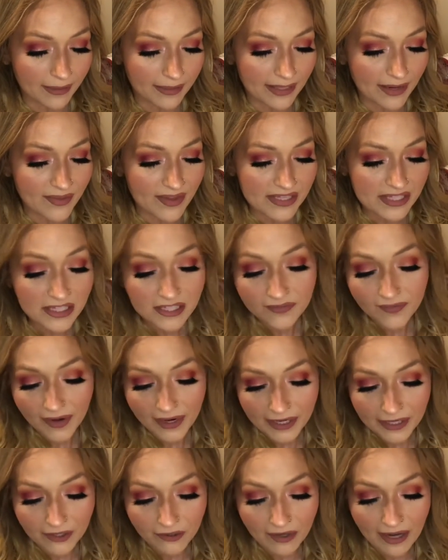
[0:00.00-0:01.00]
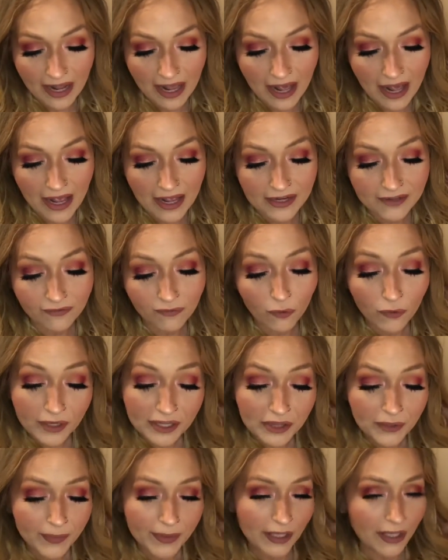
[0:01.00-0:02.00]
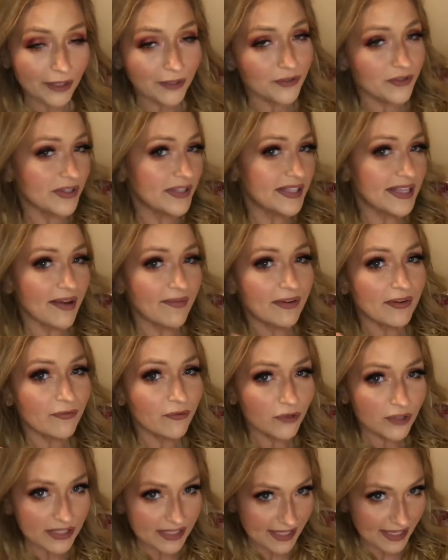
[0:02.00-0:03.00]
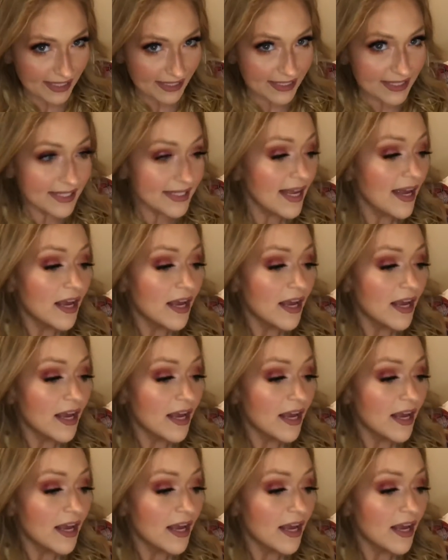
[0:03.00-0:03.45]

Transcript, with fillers: and this is valued at $43.74.